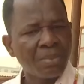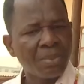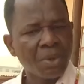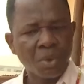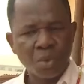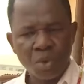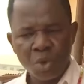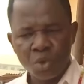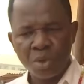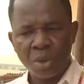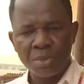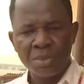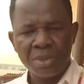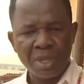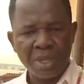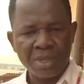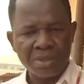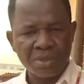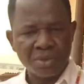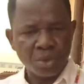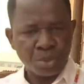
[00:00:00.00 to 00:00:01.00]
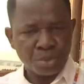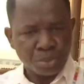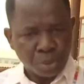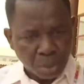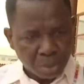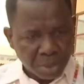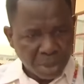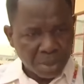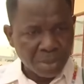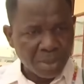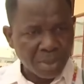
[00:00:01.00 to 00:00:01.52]
No, which one be there's no
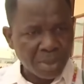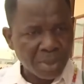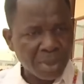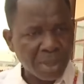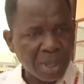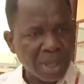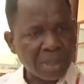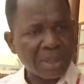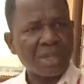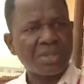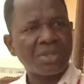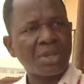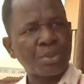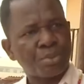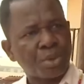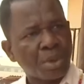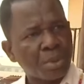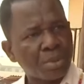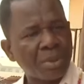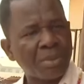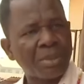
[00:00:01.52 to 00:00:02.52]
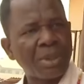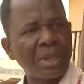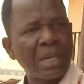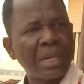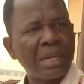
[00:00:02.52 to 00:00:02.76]
problem and there's a problem?